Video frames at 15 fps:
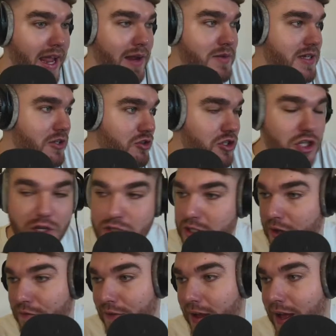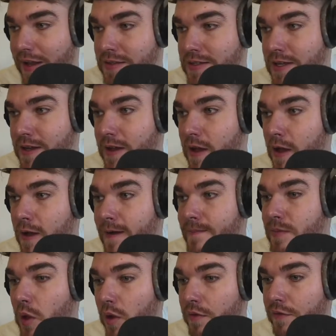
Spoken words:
He was introduced to the fans on